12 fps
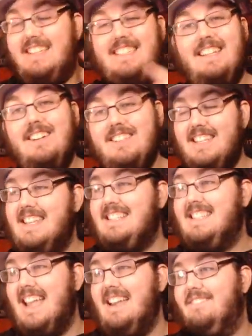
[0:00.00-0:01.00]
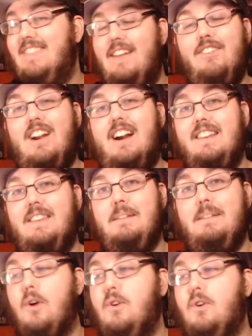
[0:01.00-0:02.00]
I still, to this day, have never gotten the
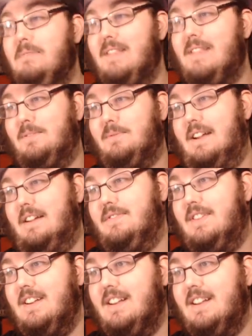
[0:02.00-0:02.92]
Goku Black Riff.